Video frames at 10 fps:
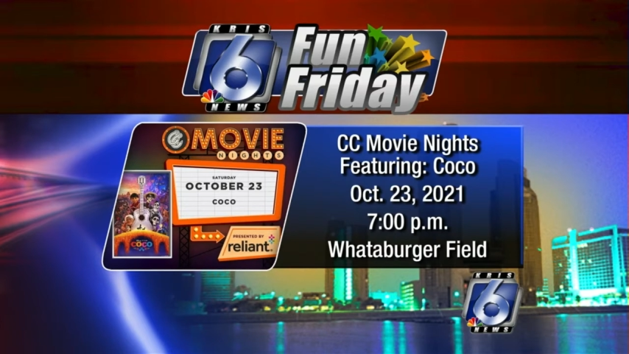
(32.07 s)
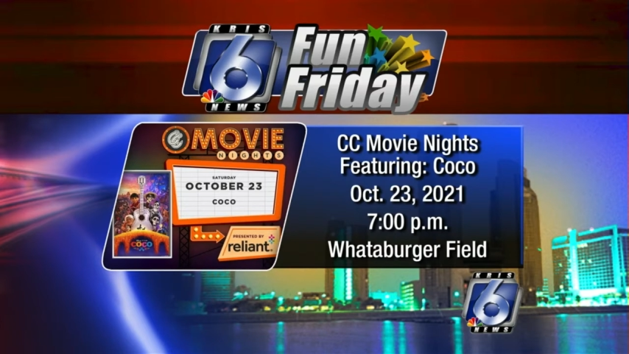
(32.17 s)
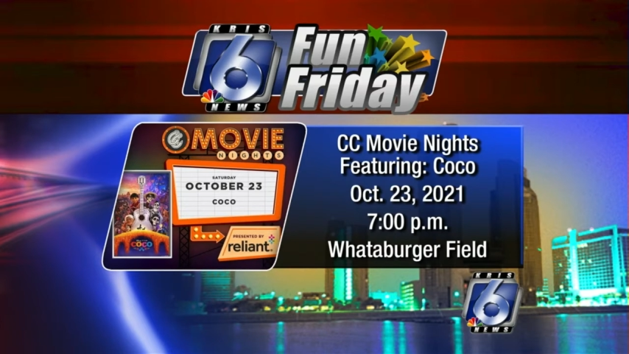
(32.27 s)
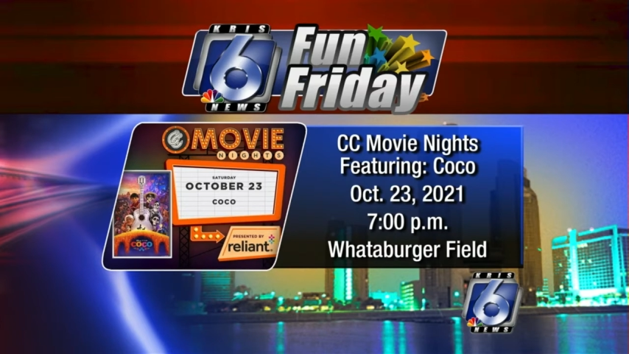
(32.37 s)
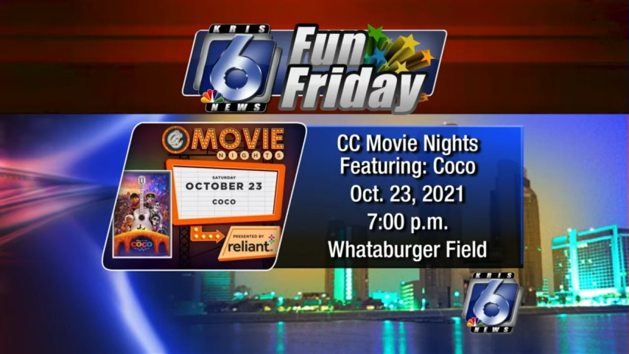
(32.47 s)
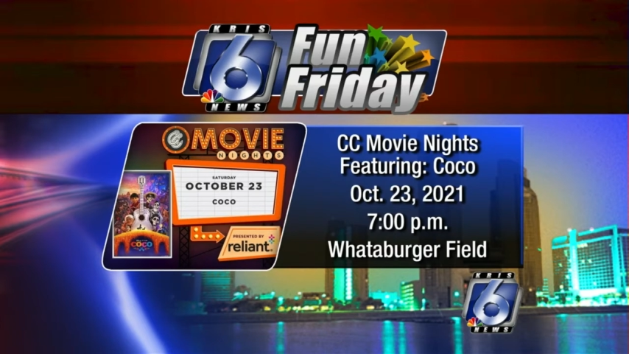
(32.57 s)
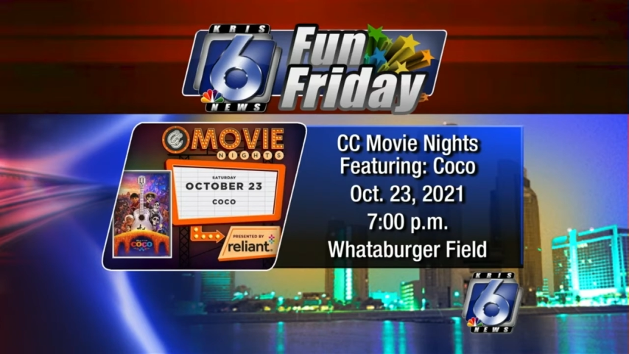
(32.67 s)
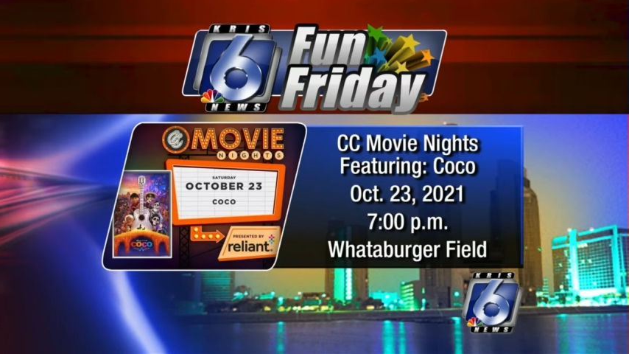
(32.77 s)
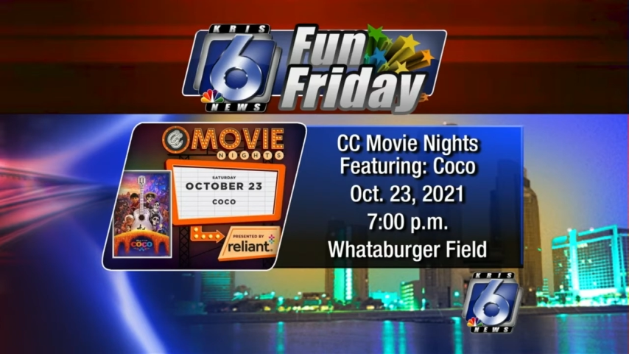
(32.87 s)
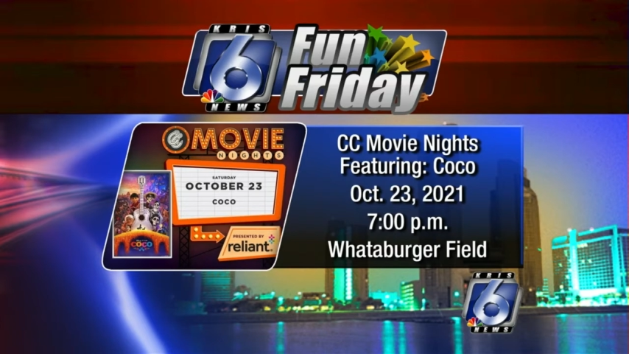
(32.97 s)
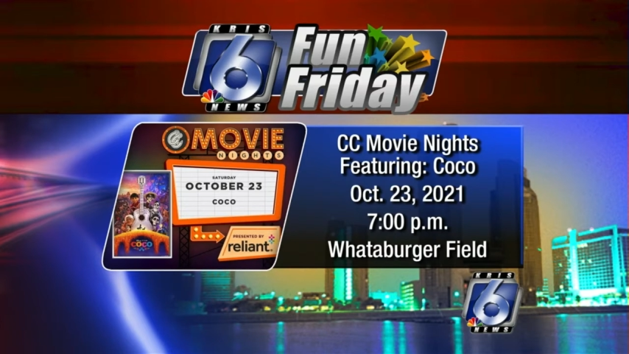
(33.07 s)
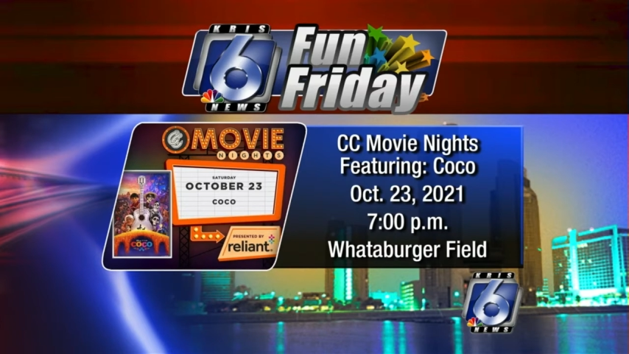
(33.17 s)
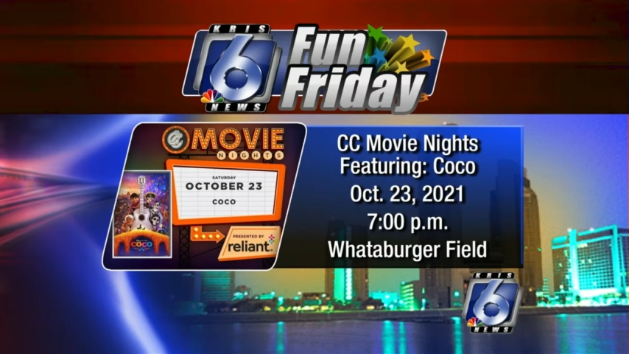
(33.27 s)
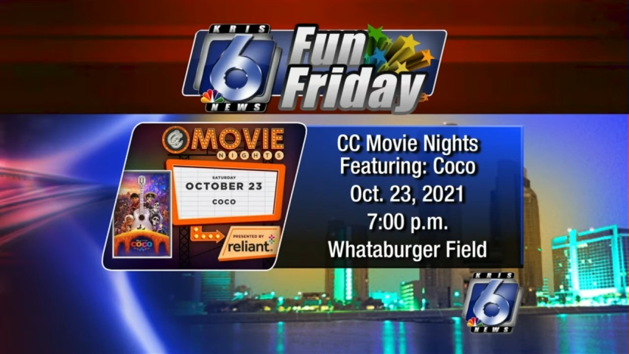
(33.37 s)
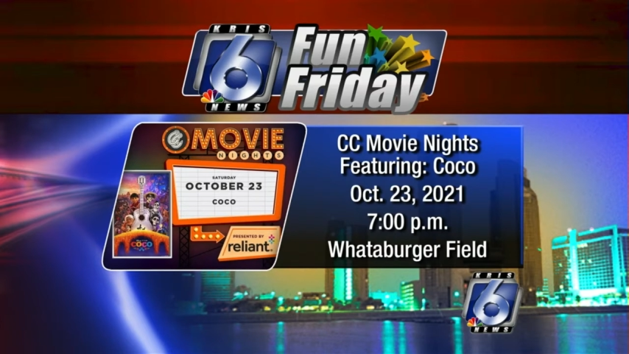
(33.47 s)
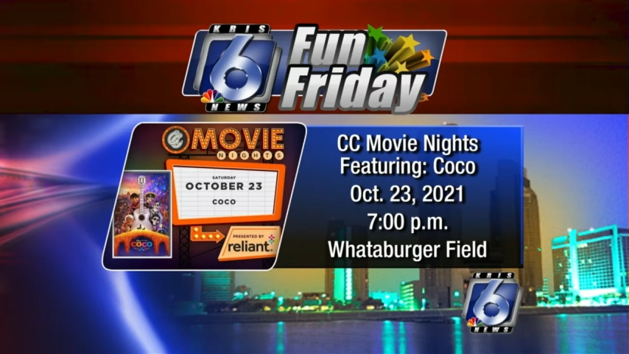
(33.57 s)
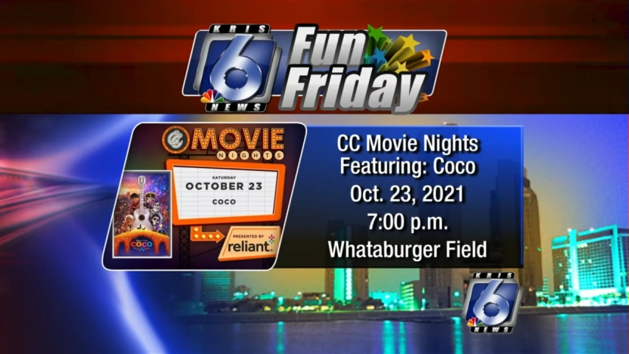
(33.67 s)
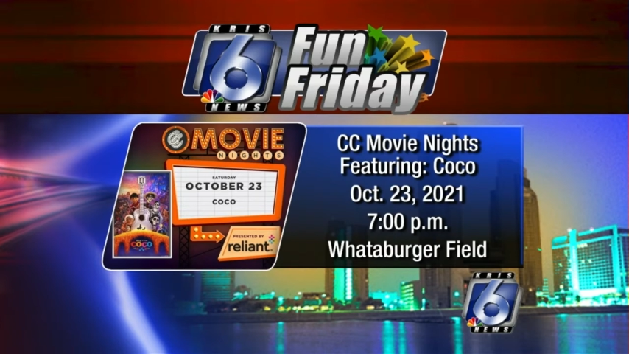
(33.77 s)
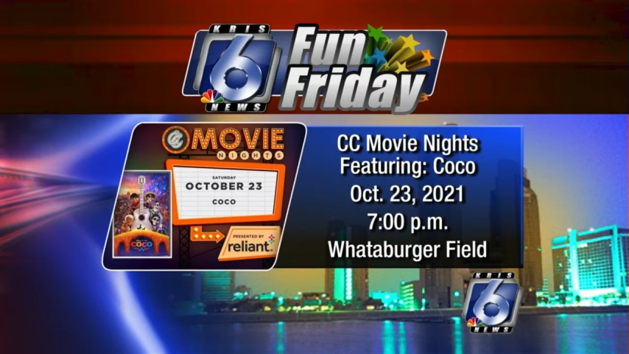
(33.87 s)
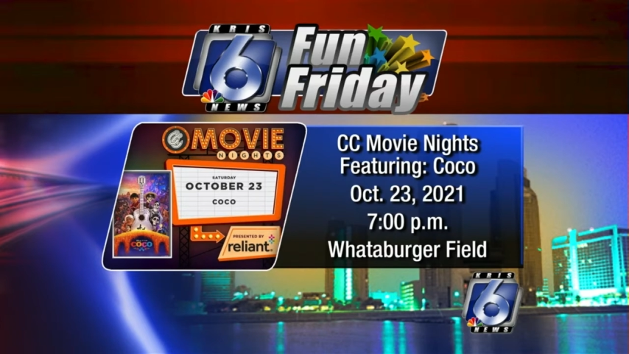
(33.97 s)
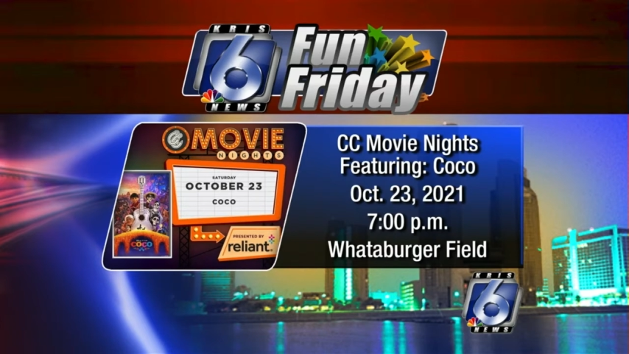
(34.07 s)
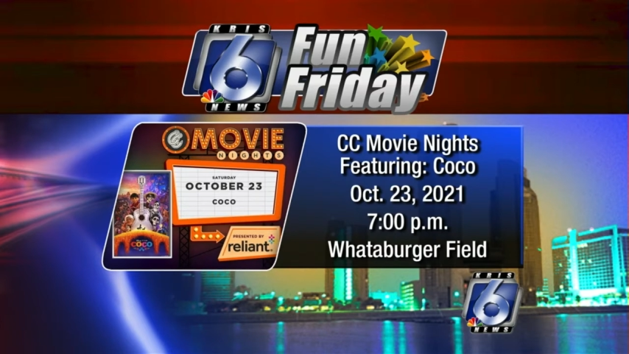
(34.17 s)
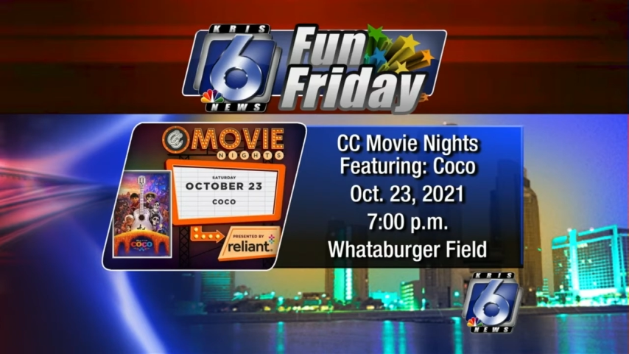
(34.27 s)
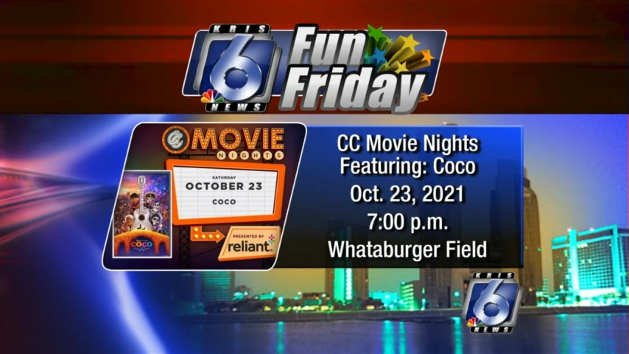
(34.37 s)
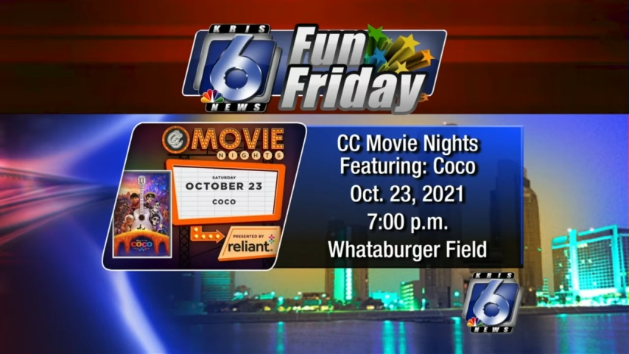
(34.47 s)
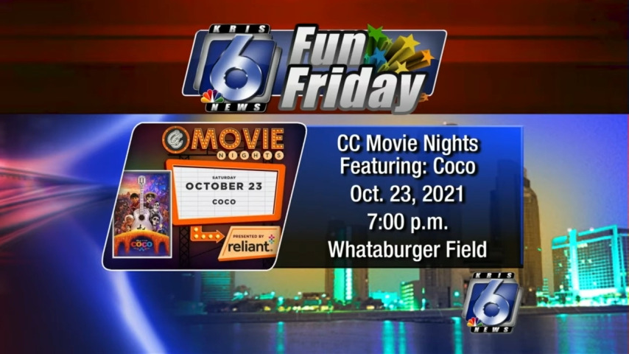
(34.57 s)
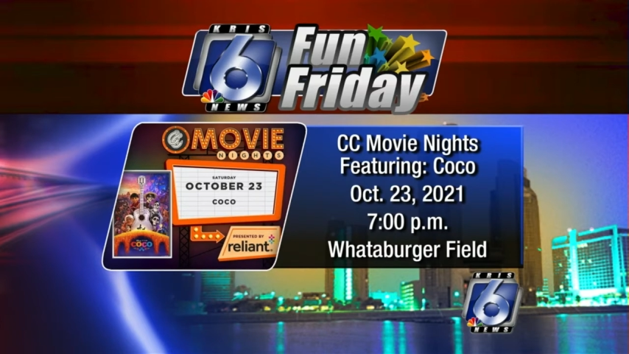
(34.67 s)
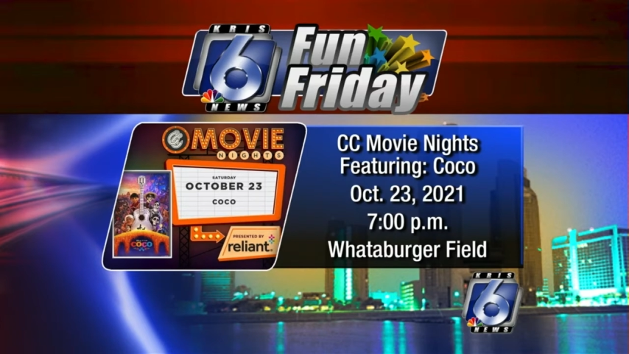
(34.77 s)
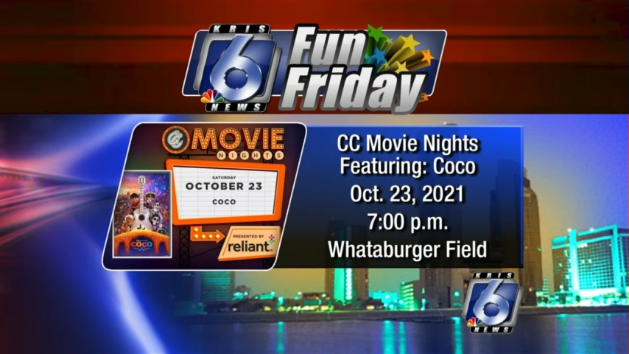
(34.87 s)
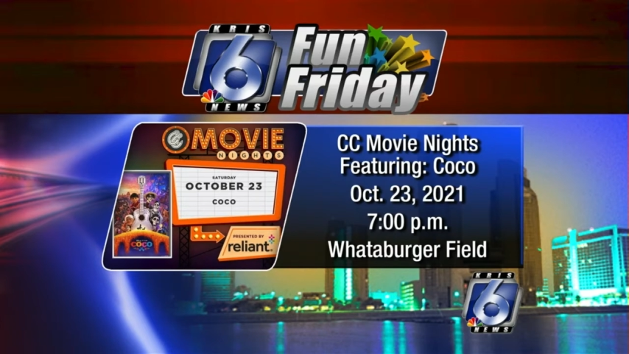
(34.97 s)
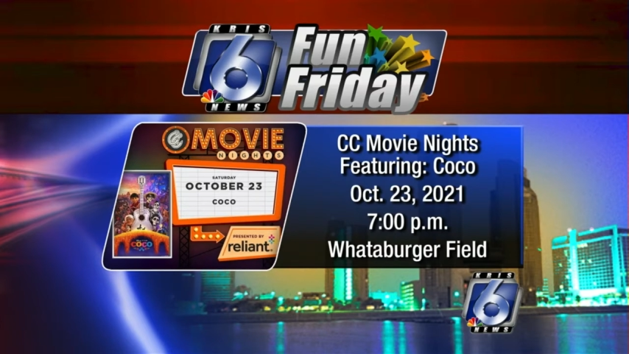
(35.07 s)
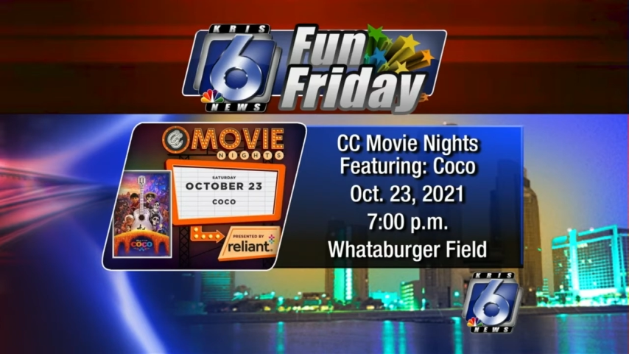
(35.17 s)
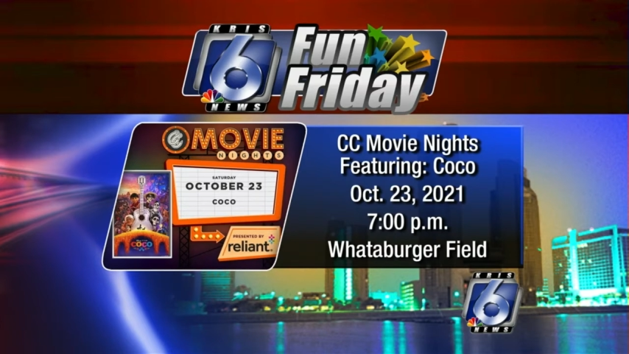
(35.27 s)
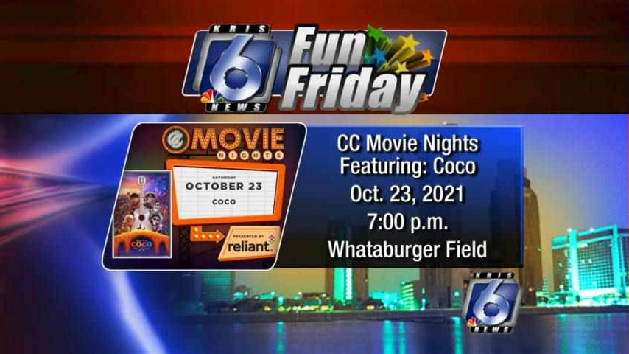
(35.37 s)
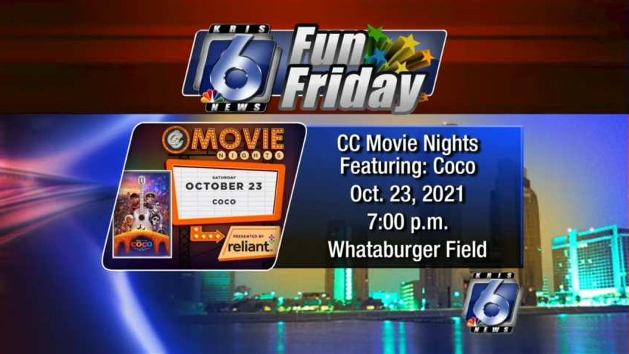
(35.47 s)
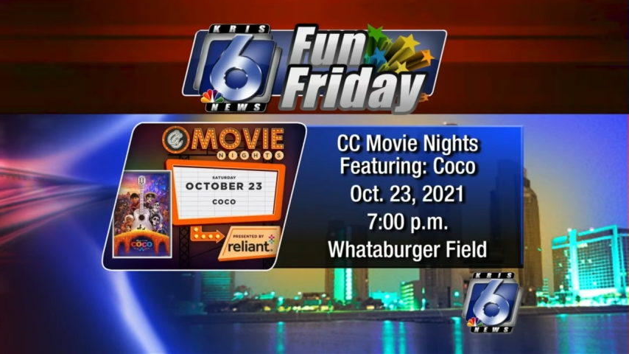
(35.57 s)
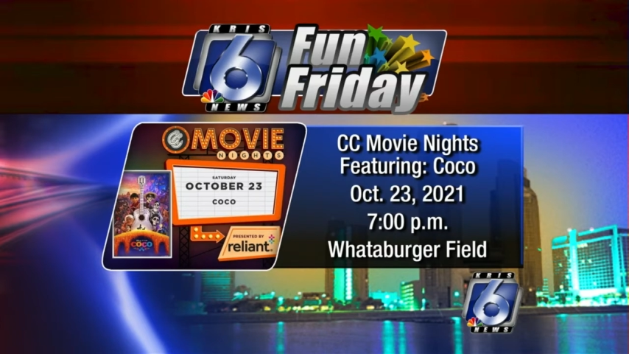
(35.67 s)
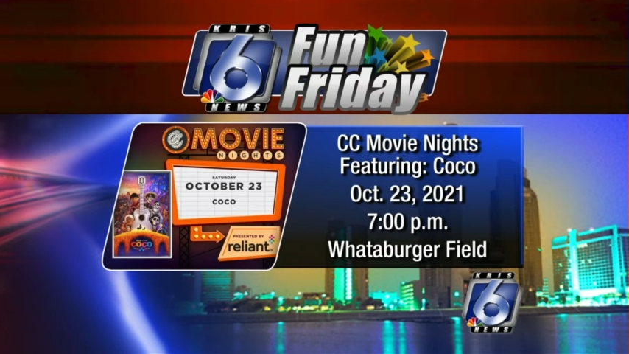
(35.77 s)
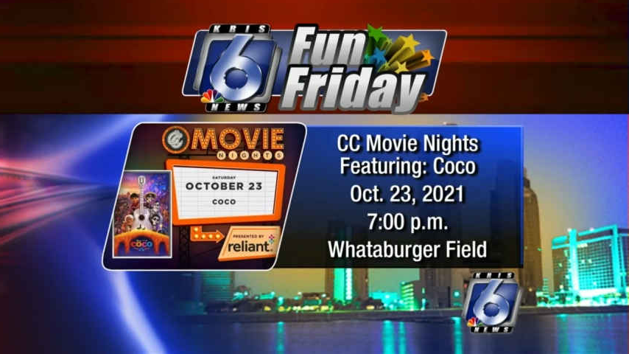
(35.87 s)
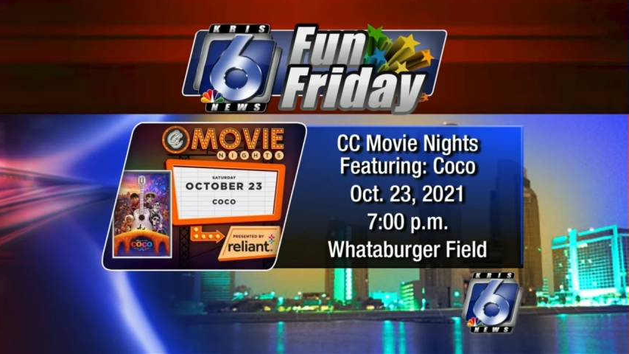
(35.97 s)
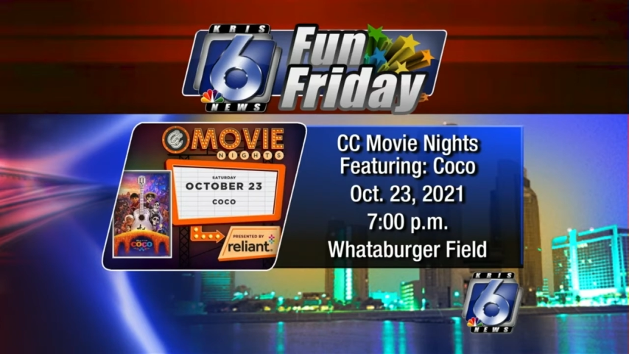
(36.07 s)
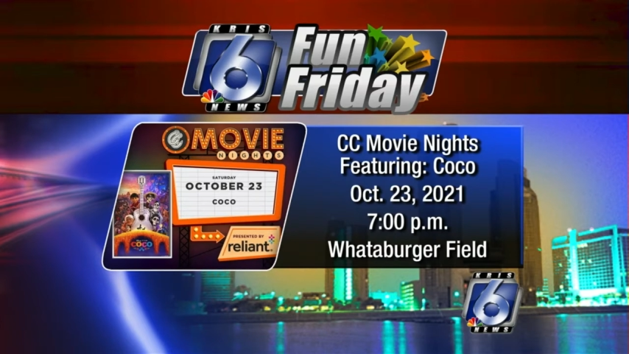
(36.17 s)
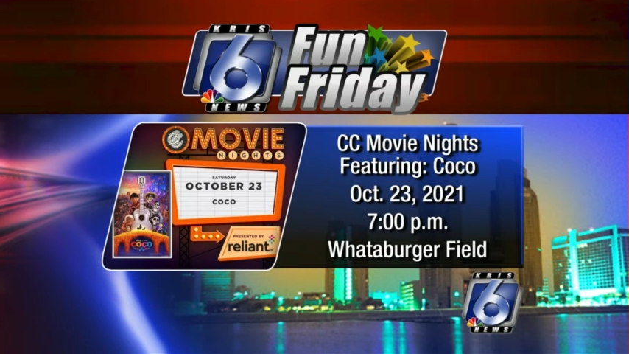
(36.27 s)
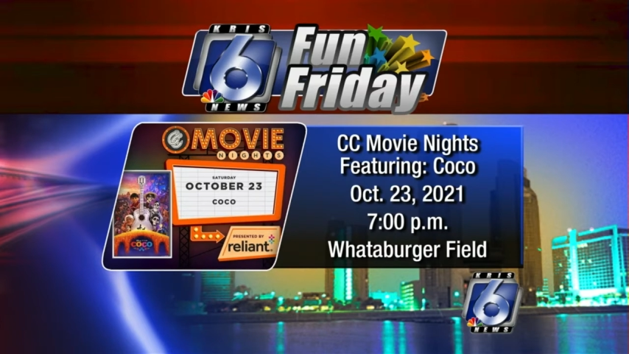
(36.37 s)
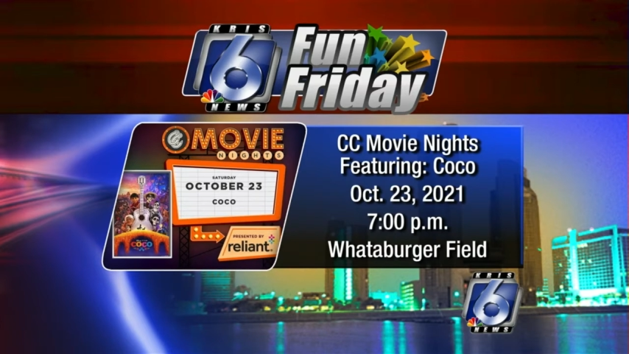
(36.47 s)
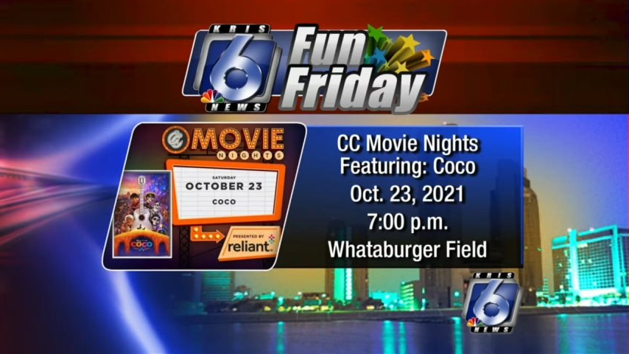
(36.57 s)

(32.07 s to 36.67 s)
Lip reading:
[unreadable: no face in view]